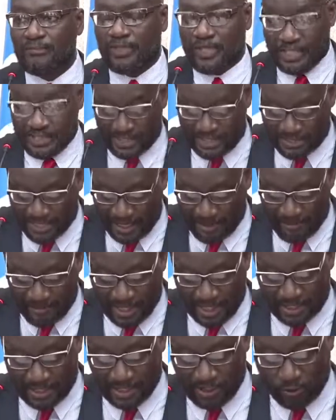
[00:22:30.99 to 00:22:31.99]
it's them
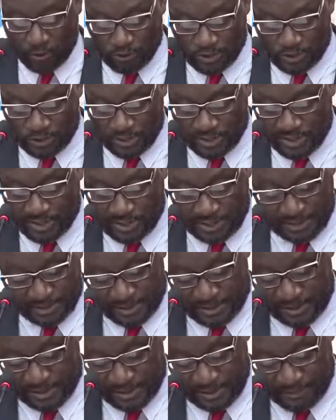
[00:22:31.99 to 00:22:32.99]
and their
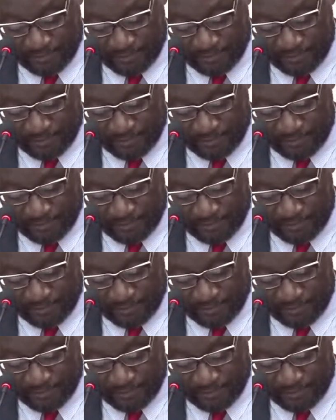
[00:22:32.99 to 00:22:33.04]
consciences.